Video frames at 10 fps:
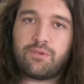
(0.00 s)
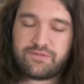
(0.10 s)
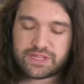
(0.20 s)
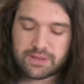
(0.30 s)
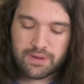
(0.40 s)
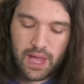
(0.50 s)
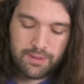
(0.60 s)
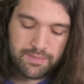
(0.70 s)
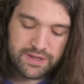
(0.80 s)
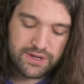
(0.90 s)
we've seen pop
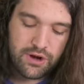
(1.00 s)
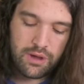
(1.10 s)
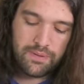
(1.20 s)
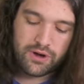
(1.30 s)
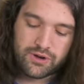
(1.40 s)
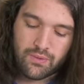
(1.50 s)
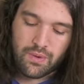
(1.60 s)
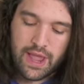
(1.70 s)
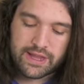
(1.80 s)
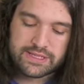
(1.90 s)
up in Europe are
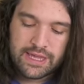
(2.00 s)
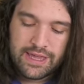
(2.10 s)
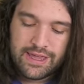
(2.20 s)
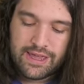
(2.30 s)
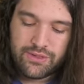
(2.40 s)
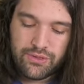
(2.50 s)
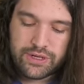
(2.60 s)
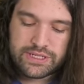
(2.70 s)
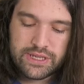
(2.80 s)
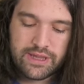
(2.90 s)
correct, it
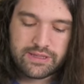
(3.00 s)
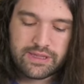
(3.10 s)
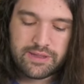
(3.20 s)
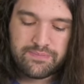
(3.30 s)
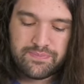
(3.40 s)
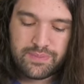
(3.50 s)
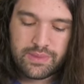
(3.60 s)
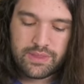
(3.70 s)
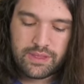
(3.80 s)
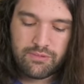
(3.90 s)
looks like the
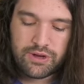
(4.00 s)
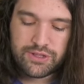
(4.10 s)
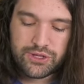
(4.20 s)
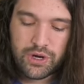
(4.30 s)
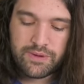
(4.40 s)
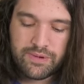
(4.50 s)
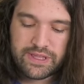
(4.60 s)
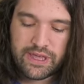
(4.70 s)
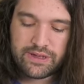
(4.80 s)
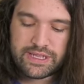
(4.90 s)
one of the German
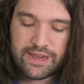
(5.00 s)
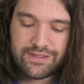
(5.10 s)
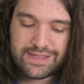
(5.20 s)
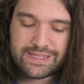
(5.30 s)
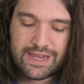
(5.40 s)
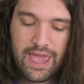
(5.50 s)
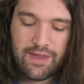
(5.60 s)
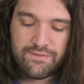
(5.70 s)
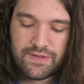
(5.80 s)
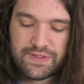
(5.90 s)
retailers had it listed
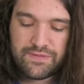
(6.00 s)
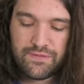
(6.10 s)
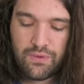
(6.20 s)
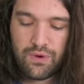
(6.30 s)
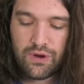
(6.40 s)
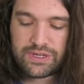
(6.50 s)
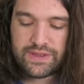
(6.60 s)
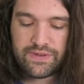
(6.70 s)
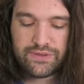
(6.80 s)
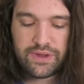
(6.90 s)
at 54,
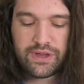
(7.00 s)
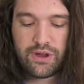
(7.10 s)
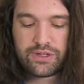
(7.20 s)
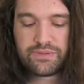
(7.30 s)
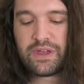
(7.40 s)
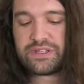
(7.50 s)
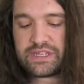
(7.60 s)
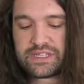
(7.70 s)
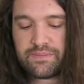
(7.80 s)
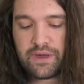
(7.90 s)
73 euros, about
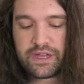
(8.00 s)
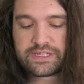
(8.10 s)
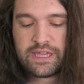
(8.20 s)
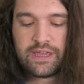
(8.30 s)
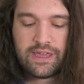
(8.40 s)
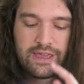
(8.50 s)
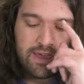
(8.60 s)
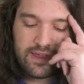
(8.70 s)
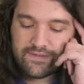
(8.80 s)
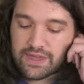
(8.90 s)
60 bucks.
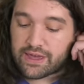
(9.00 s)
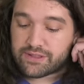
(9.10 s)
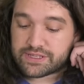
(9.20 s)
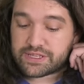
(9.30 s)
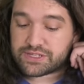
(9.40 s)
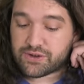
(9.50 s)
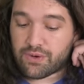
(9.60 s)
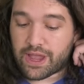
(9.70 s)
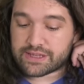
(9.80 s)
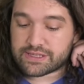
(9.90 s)
And if that listing's
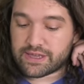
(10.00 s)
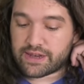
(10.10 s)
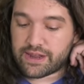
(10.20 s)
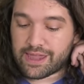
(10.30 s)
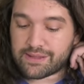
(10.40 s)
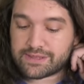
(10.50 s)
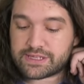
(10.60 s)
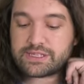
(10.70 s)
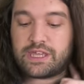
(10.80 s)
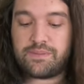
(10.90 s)
correct, then AMD
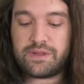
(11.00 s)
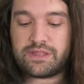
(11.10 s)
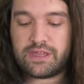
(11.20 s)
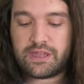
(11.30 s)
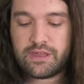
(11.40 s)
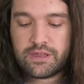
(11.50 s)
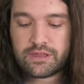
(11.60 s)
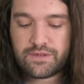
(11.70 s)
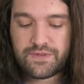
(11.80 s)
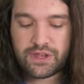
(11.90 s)
is keeping the
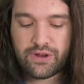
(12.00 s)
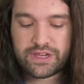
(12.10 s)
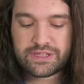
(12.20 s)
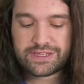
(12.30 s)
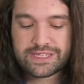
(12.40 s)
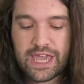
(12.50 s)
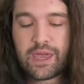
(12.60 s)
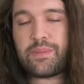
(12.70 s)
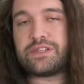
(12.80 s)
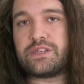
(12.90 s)
configuration the
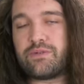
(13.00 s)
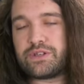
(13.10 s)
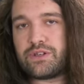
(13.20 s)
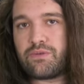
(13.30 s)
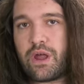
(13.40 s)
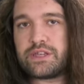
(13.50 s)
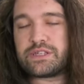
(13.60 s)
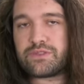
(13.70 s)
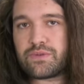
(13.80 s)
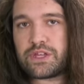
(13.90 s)
same as the original
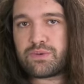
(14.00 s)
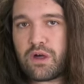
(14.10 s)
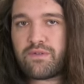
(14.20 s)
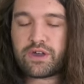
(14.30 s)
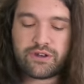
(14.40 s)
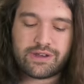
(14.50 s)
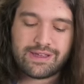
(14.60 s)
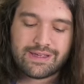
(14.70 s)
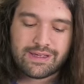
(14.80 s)
Ryzen 3 1200